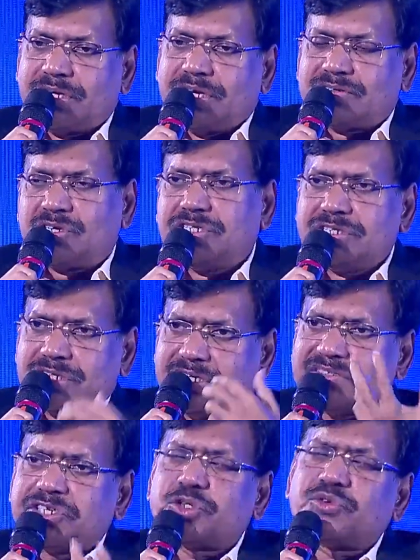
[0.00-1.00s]
So it's
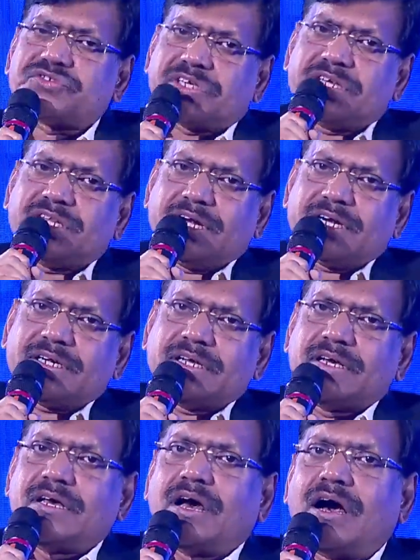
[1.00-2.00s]
easy to say that
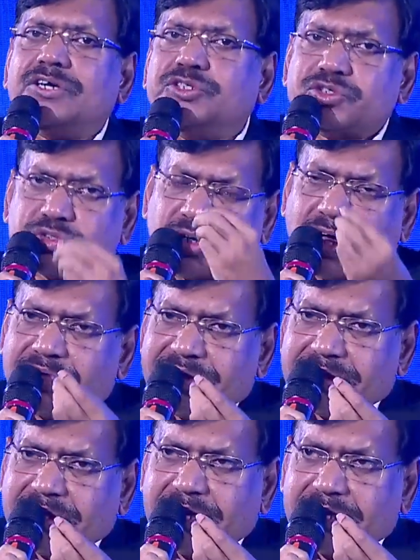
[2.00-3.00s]
you should have
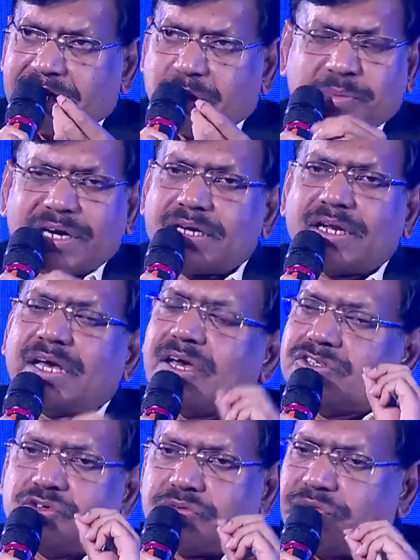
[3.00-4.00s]
integrity, but
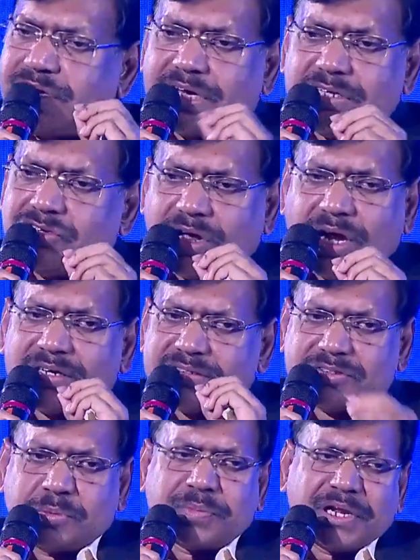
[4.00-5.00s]
you cannot
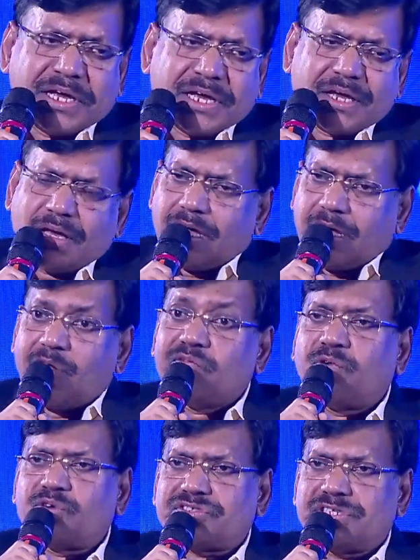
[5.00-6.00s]
simply
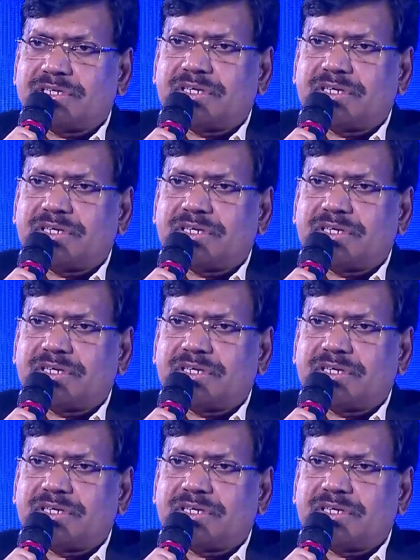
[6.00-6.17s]
enforce it.